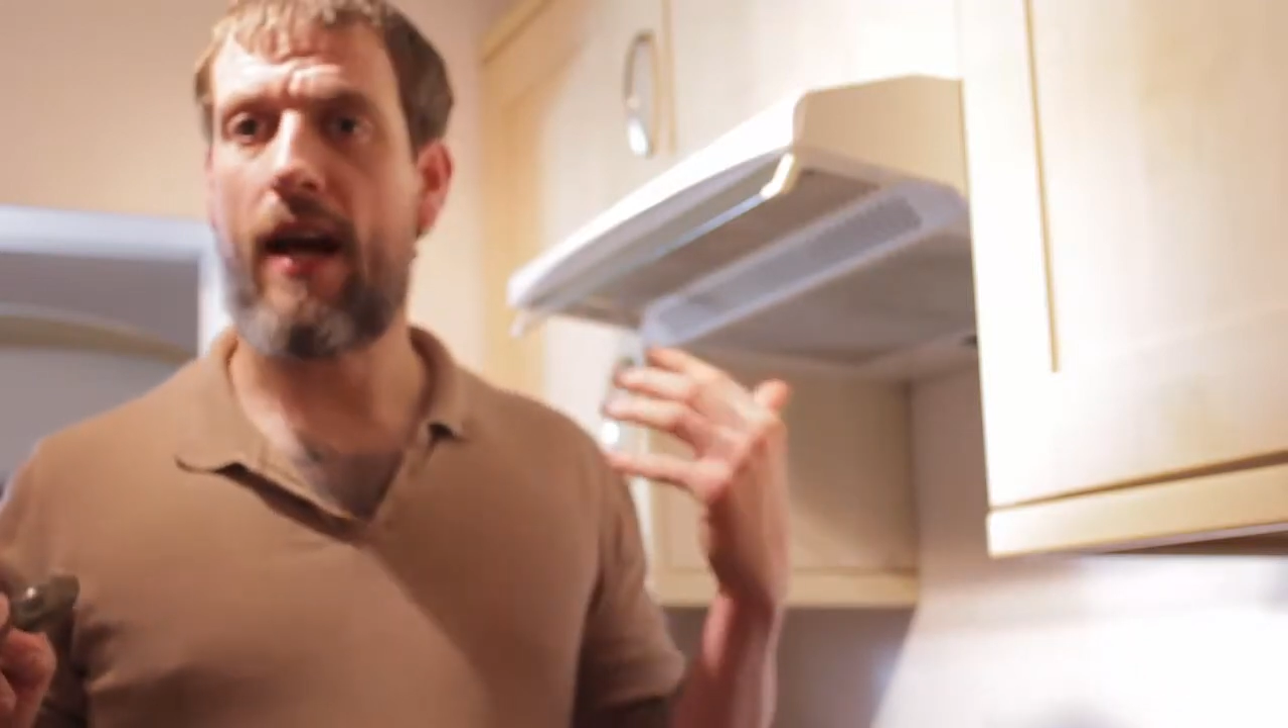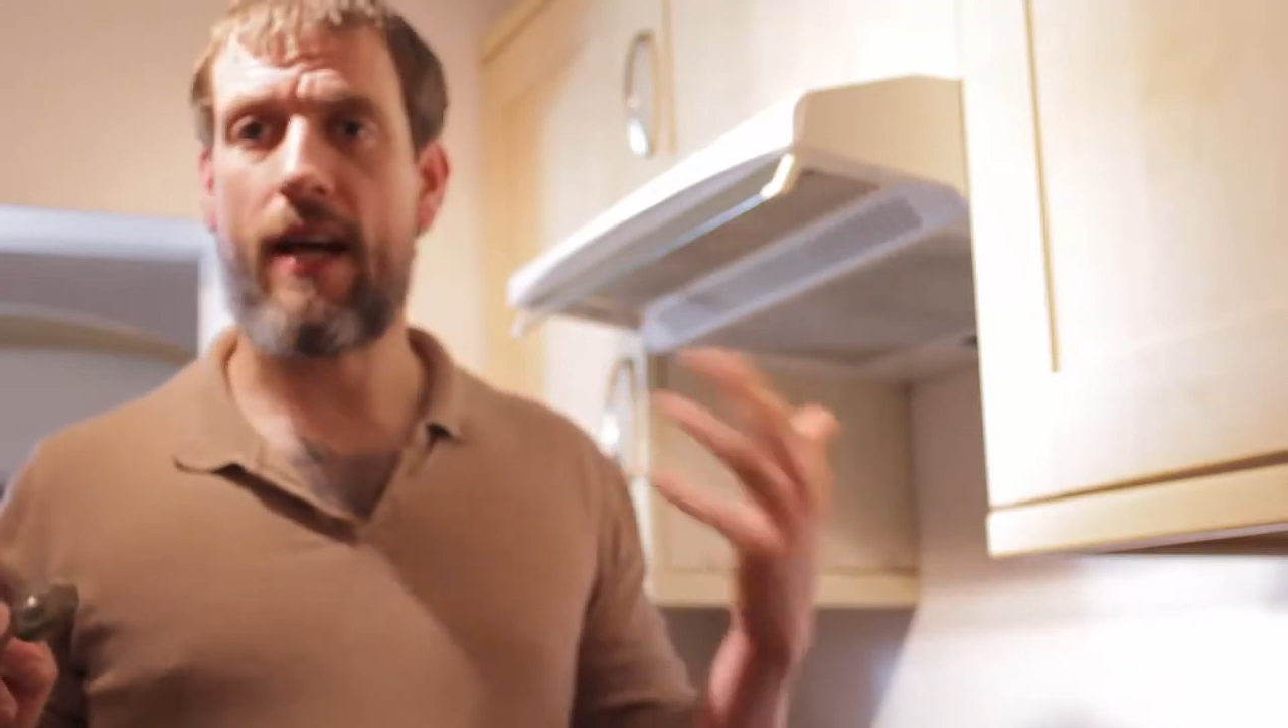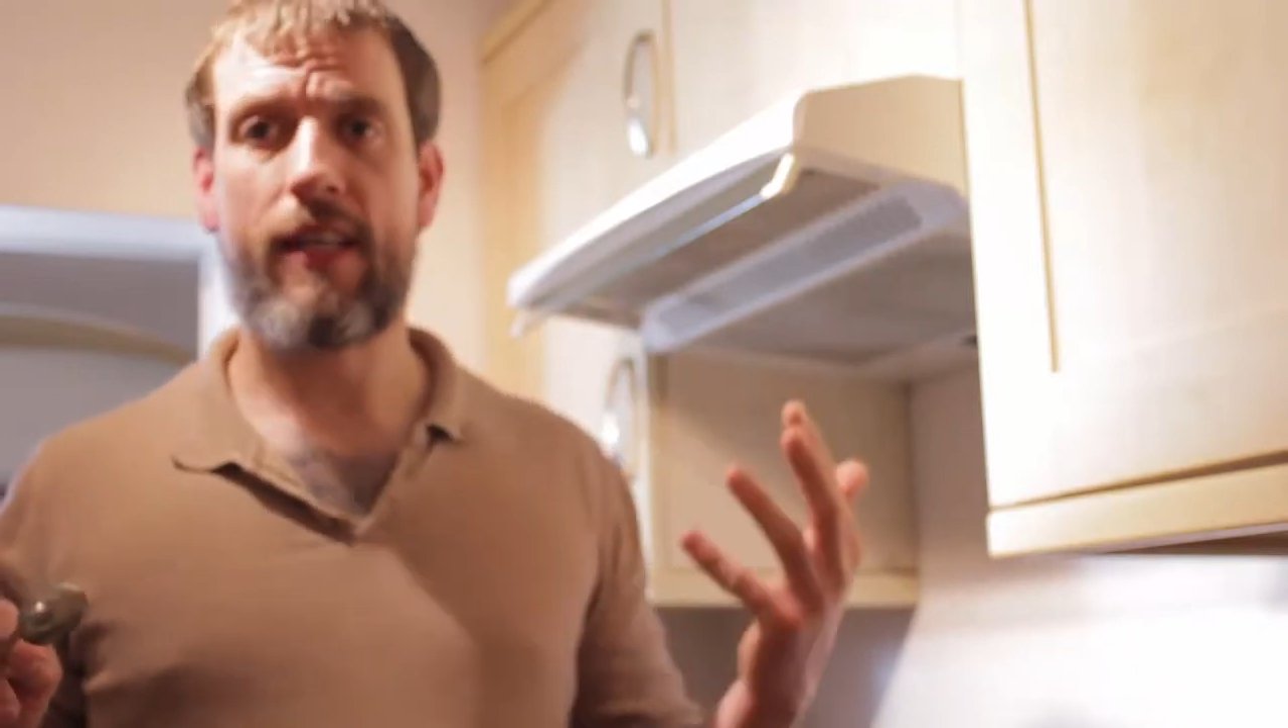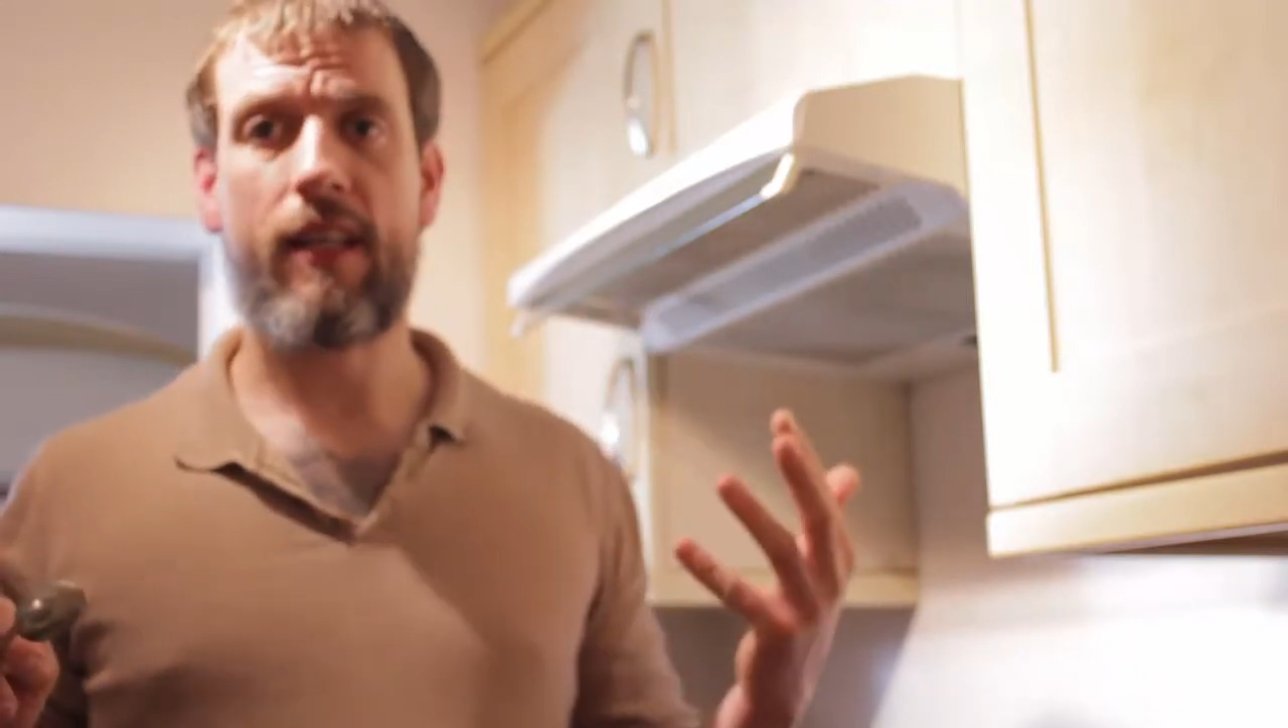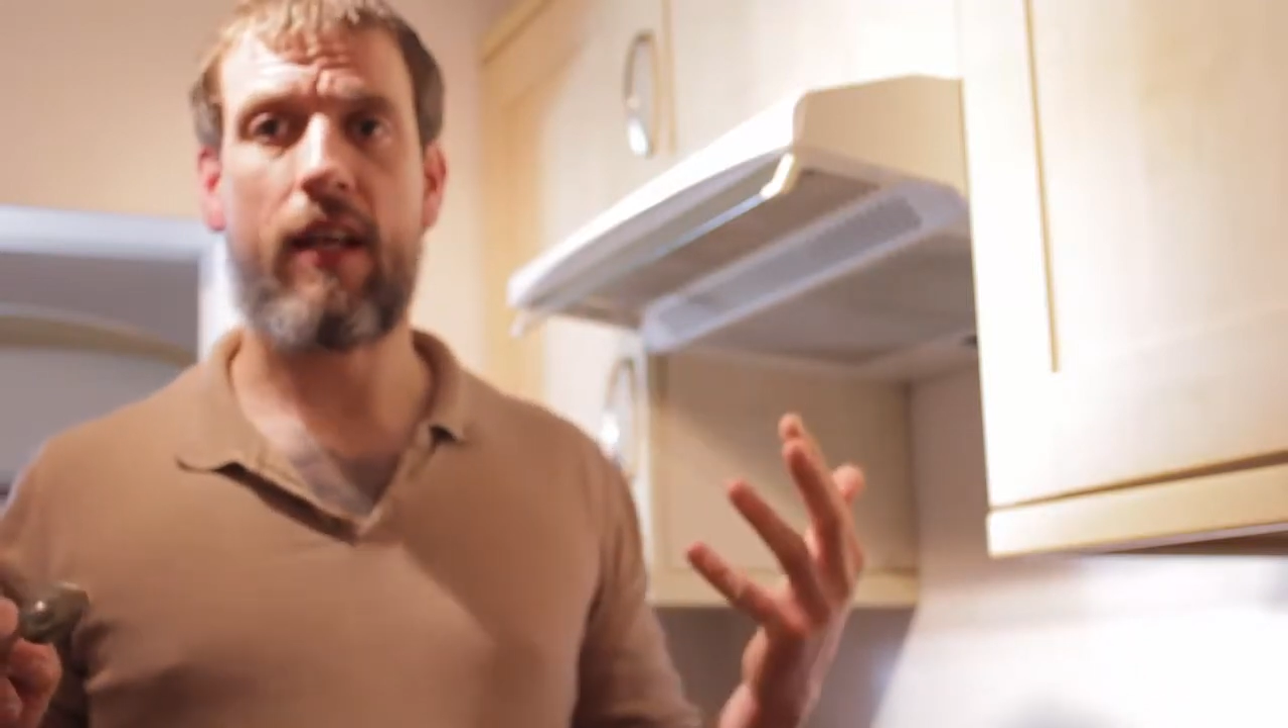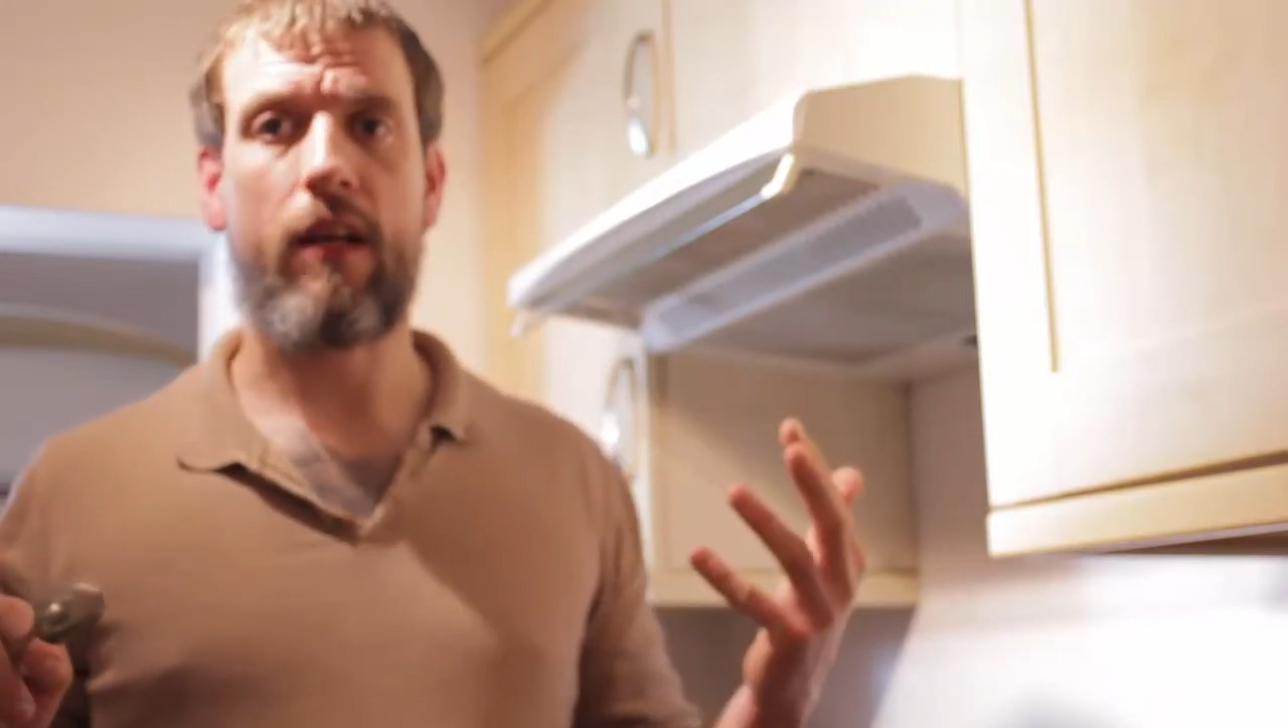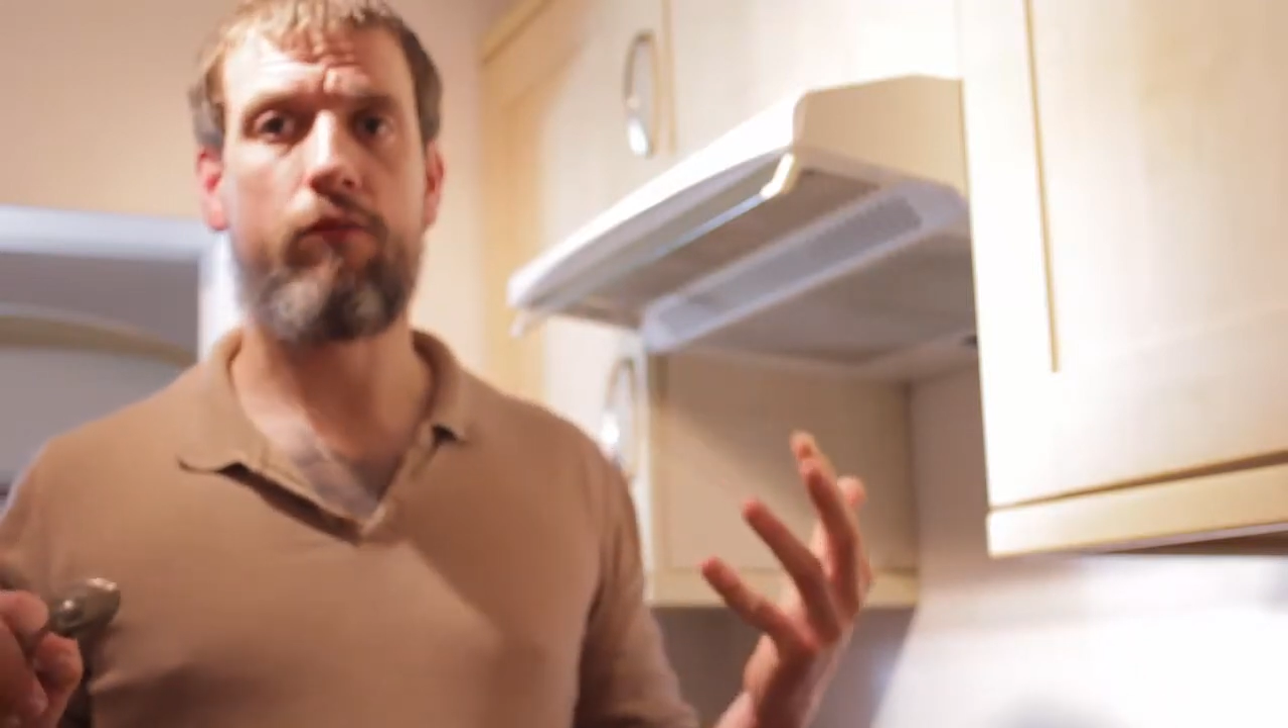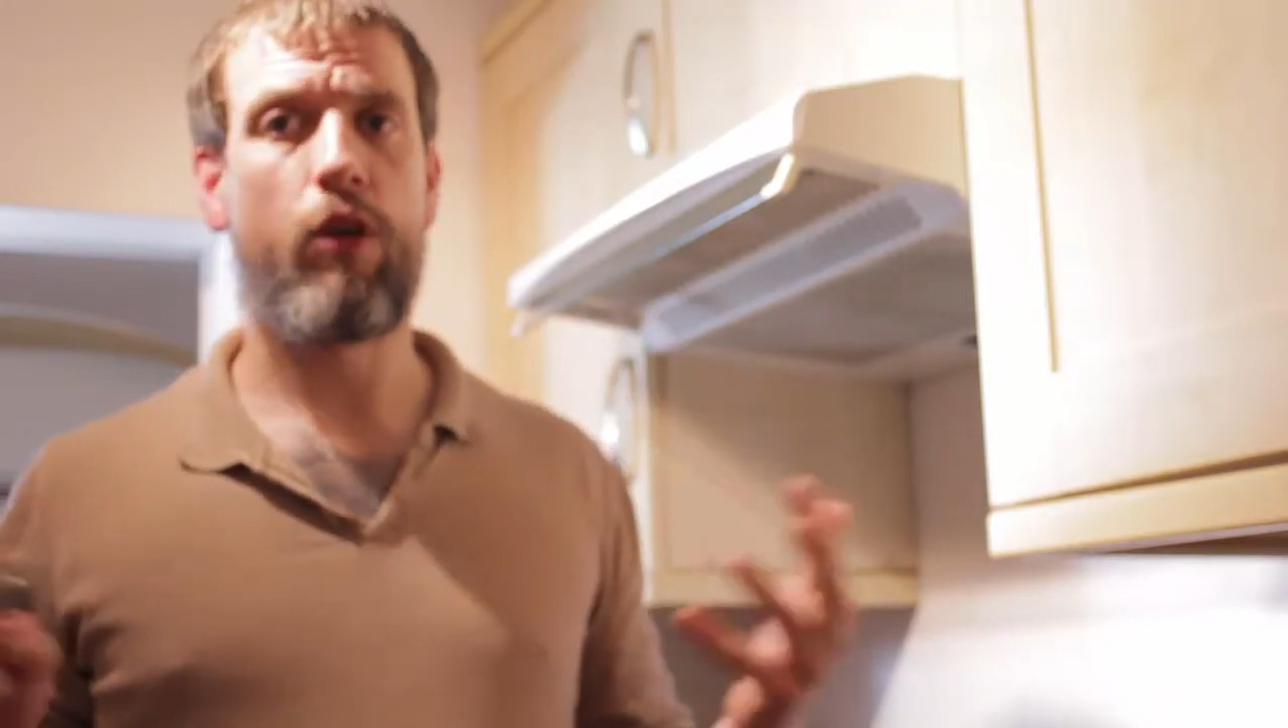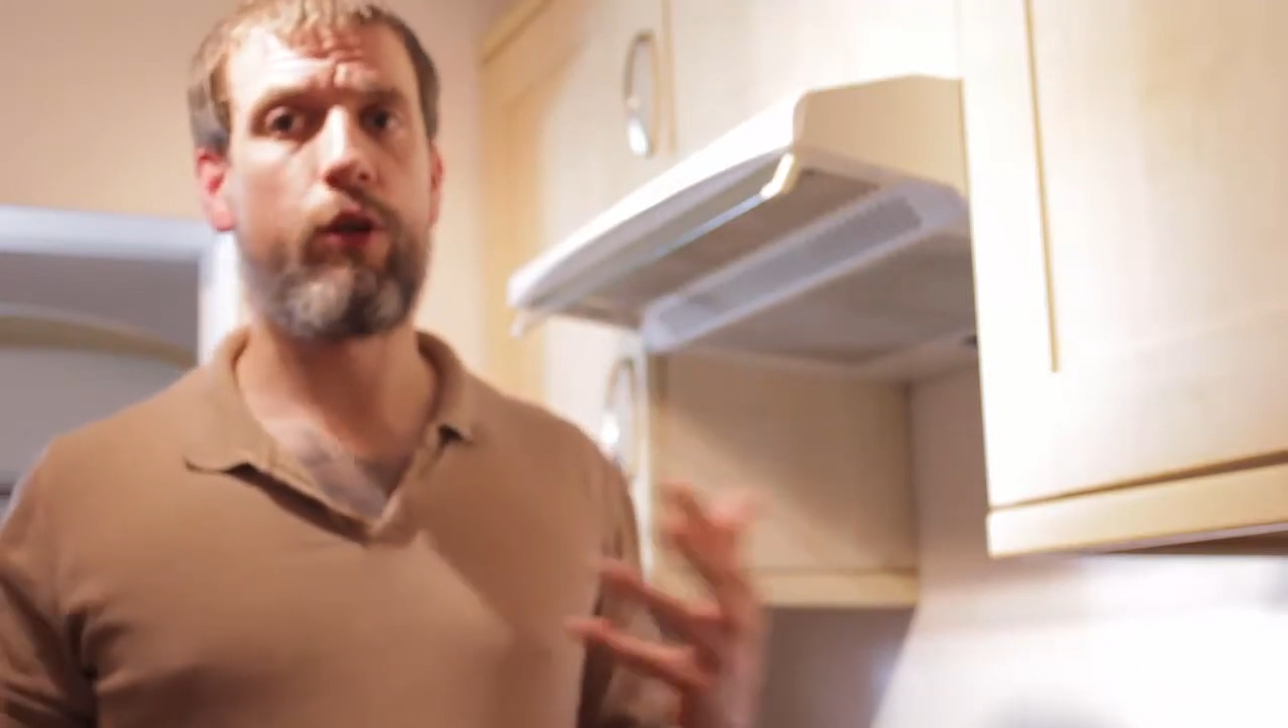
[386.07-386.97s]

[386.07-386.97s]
anything like that,